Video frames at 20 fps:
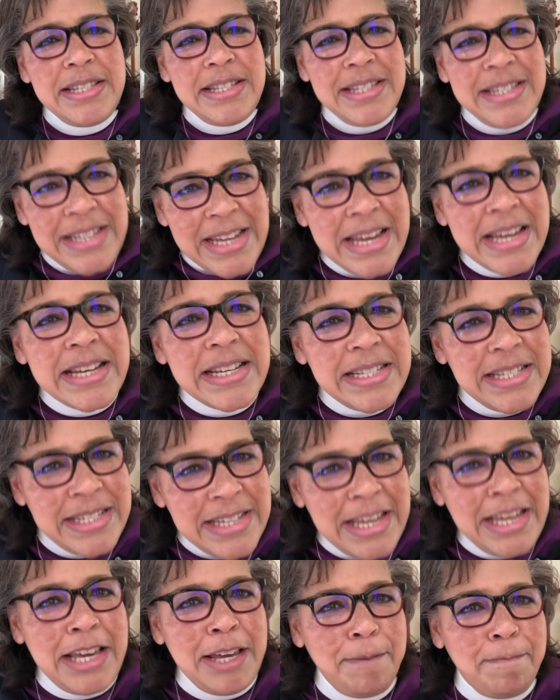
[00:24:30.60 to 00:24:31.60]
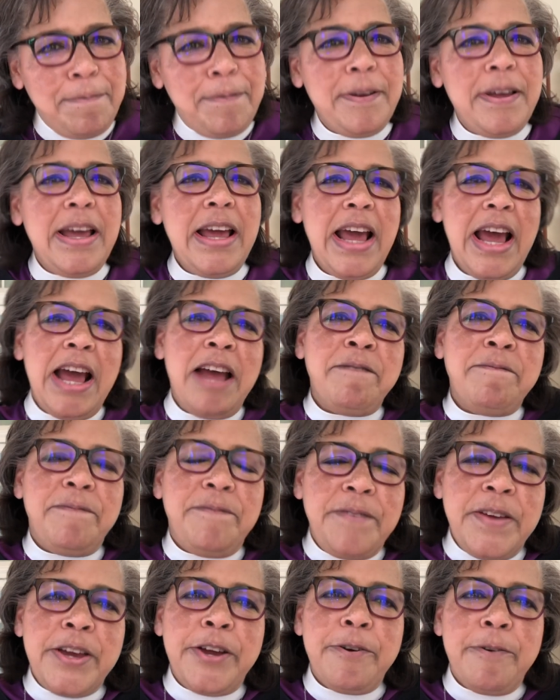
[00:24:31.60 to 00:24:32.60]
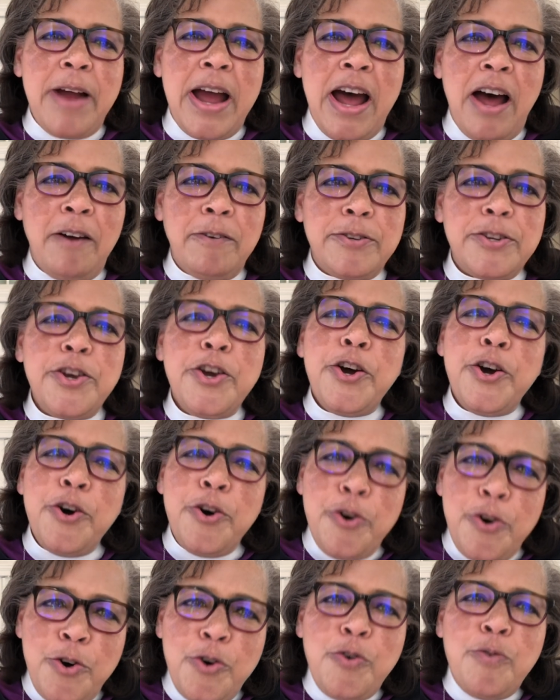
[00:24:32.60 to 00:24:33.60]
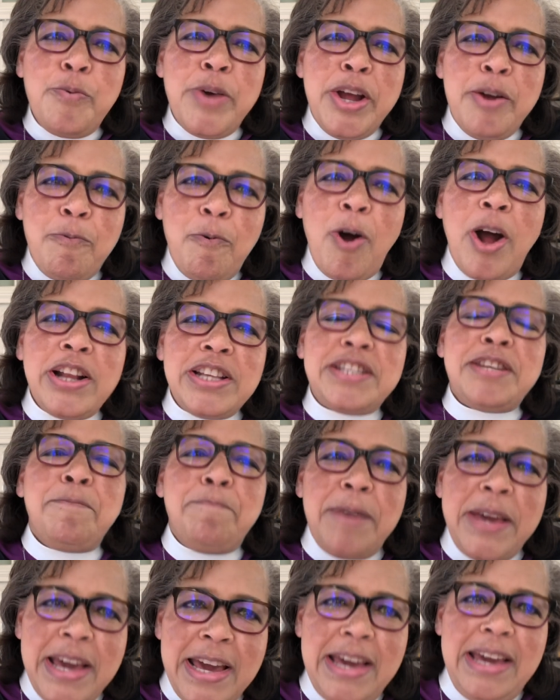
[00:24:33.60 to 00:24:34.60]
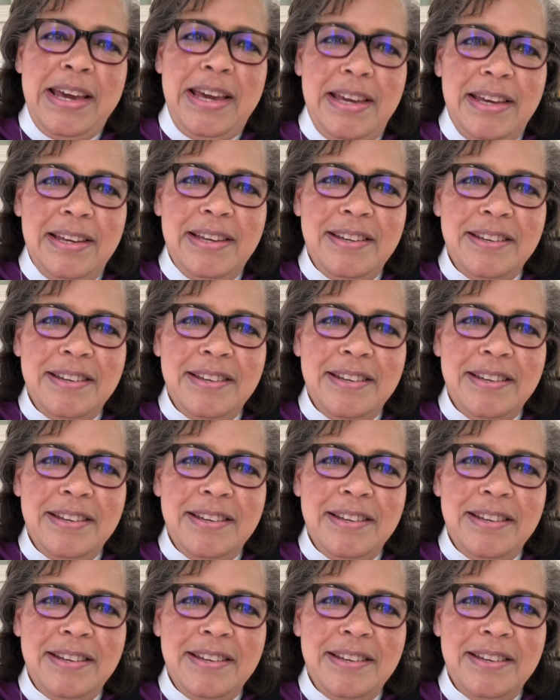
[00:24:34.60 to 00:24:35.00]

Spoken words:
dig deep and figure out who we want to be.